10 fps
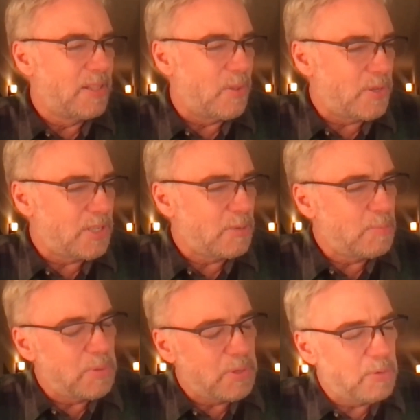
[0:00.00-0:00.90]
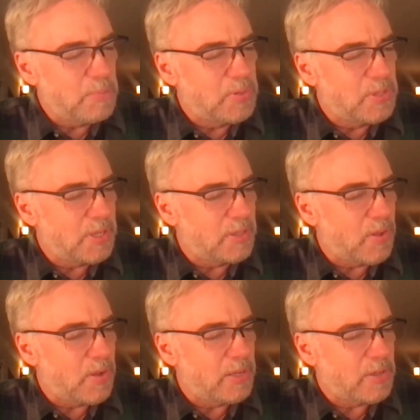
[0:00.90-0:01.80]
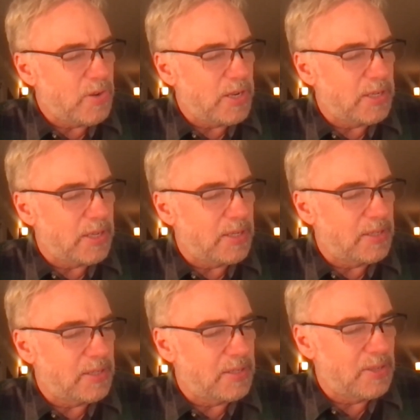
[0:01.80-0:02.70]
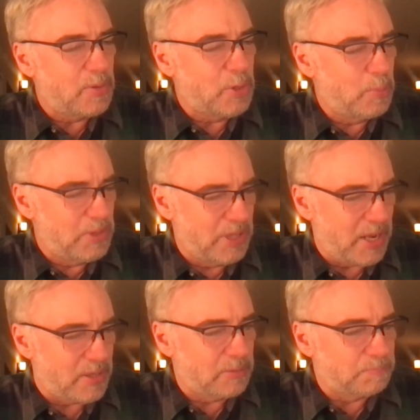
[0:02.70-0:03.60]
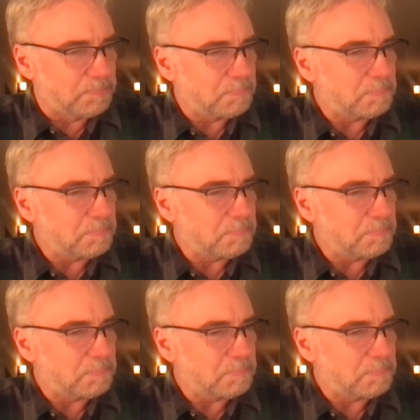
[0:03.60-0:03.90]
launching mu- your music and, lo- and creating a YouTube channel.